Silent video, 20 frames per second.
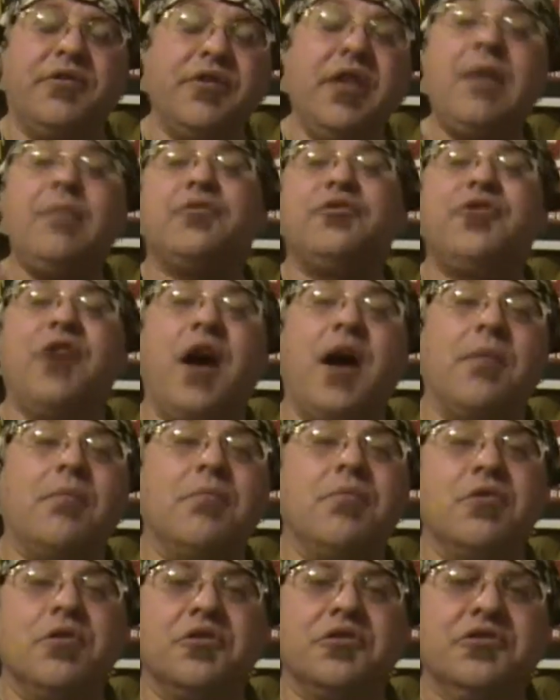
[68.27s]
His name is
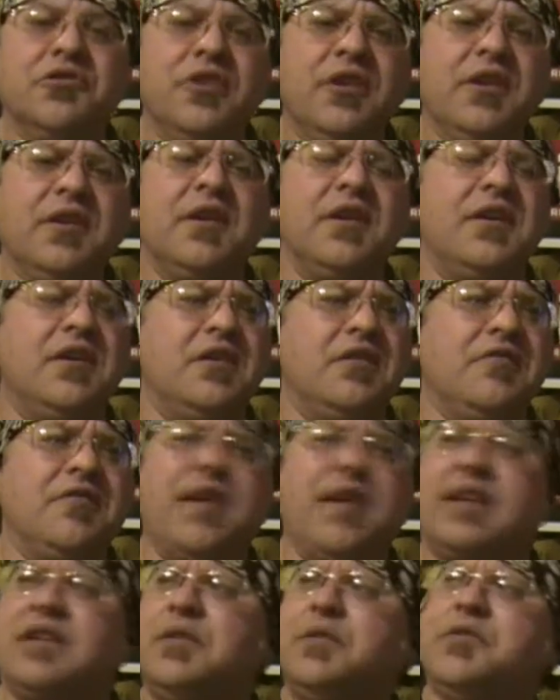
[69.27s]
John Bush. In
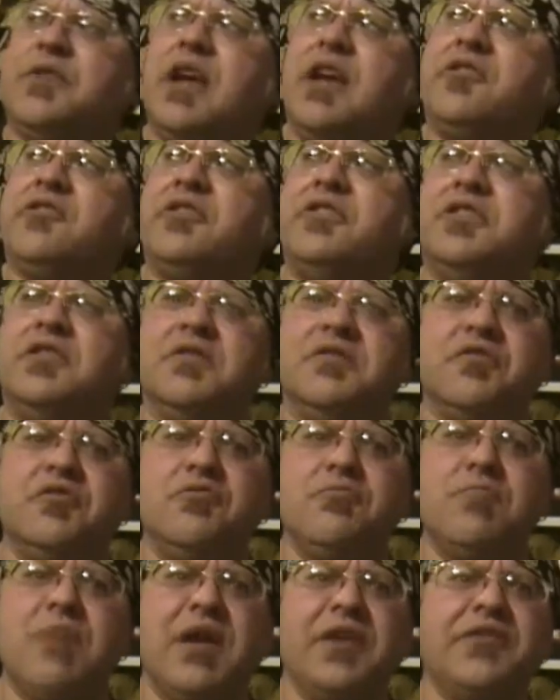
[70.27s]
fact, he was actually
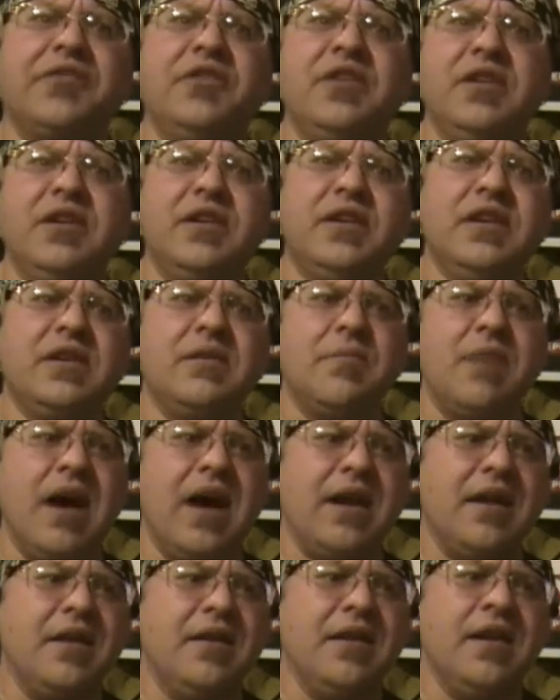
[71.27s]
interviewed by CNN
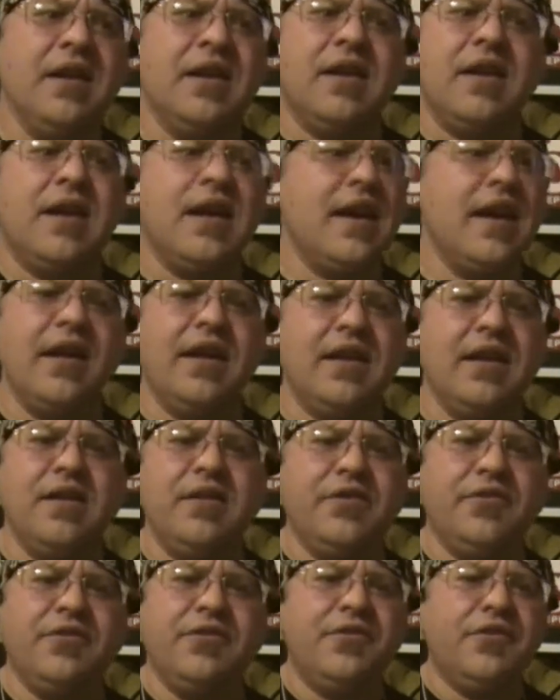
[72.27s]
about it. And
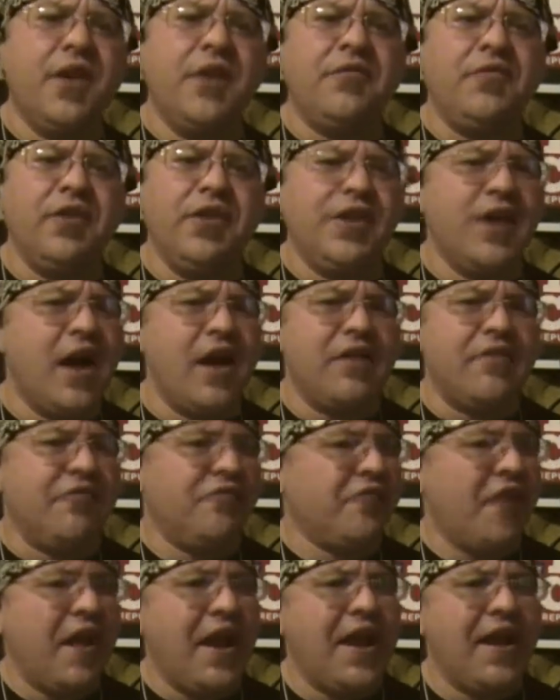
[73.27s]
he's definitely not a
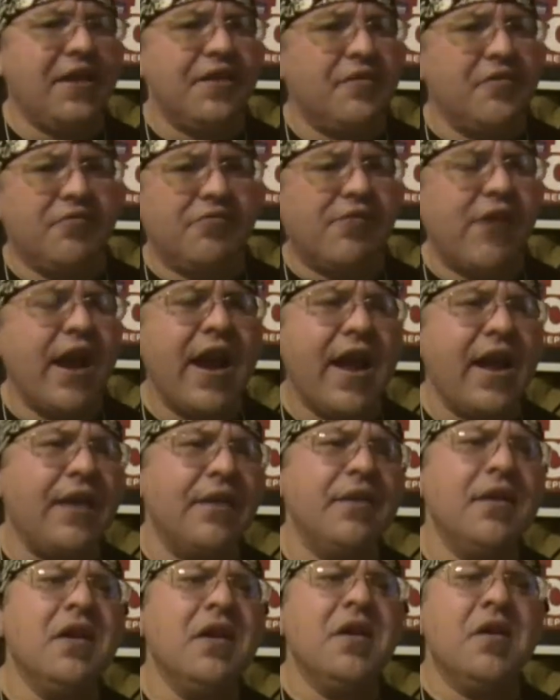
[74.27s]
fan of
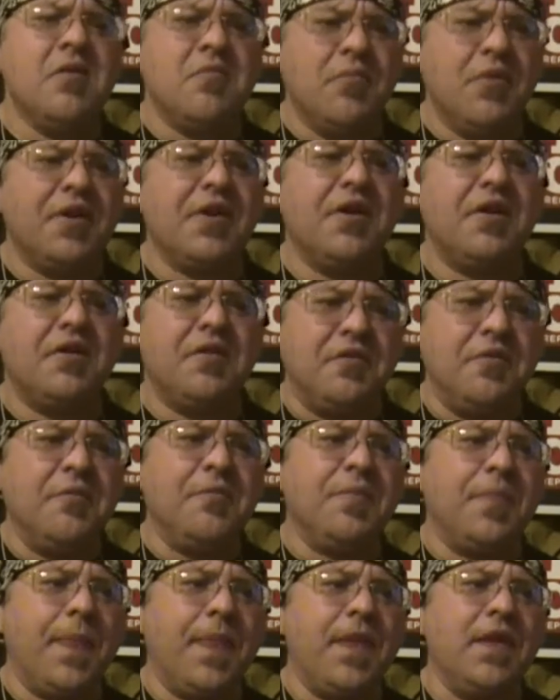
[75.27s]
Rand, but
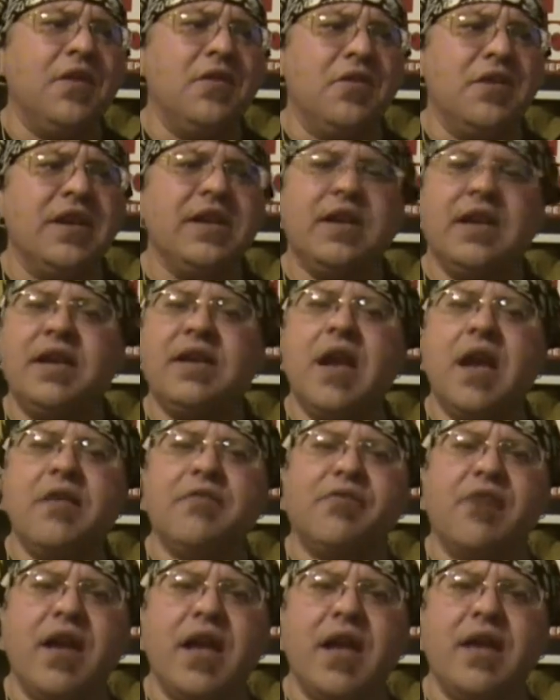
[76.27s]
you know, he
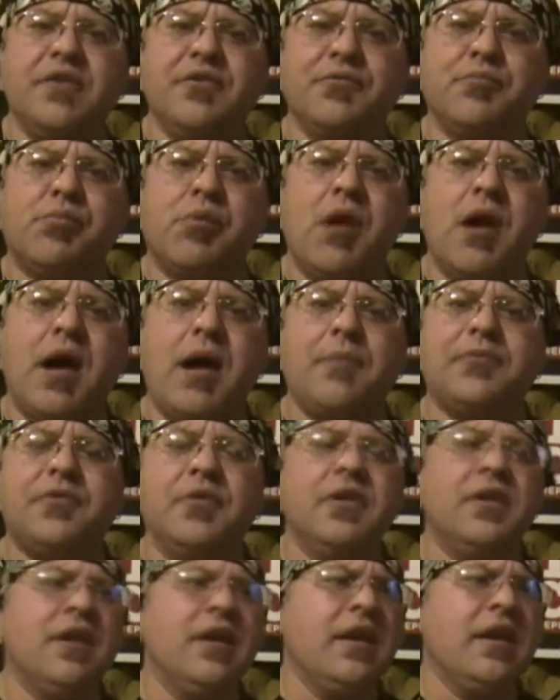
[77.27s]
gave Rand his
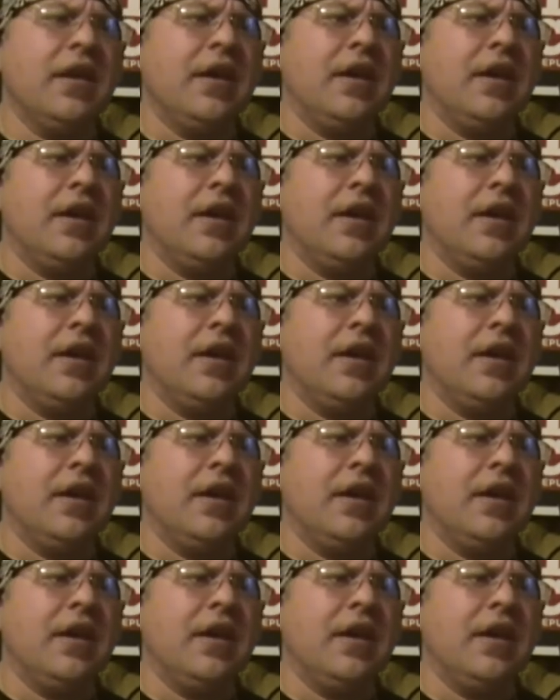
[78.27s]
props.